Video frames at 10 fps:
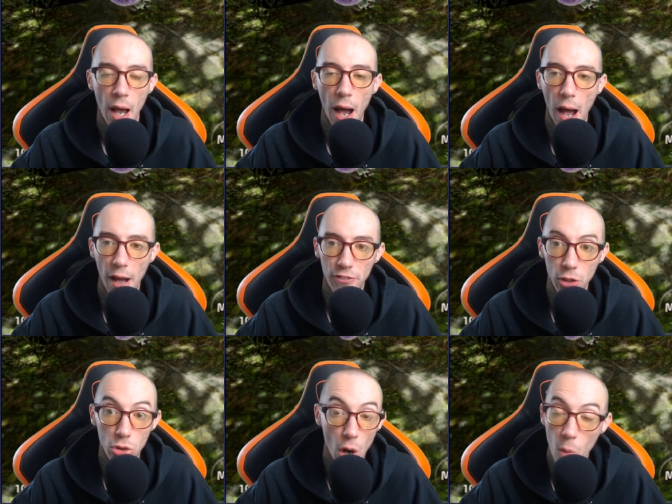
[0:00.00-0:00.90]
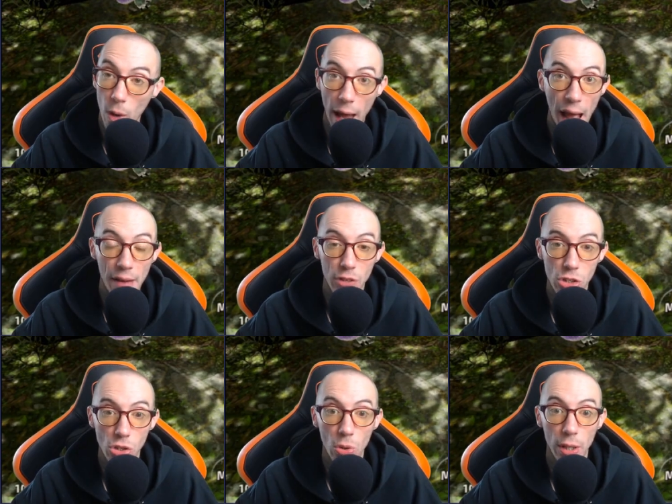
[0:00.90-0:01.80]
Uh, if you don't want to have your
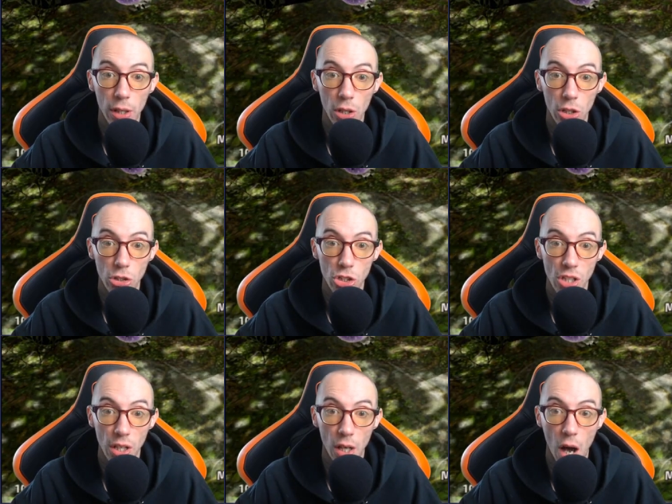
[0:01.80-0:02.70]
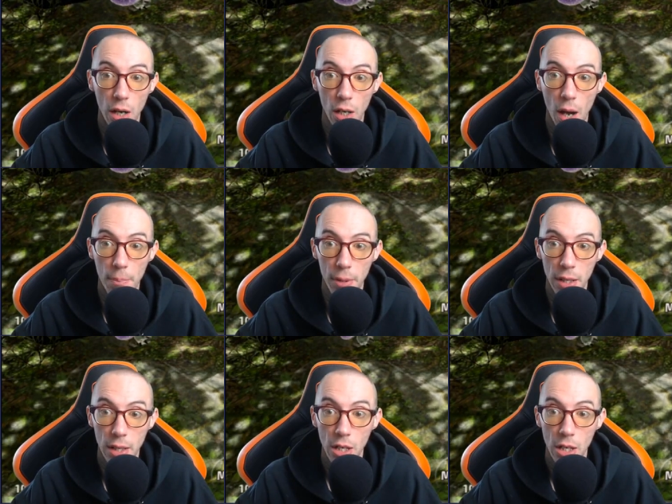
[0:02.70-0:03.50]
soul linker, you just click unaccompany.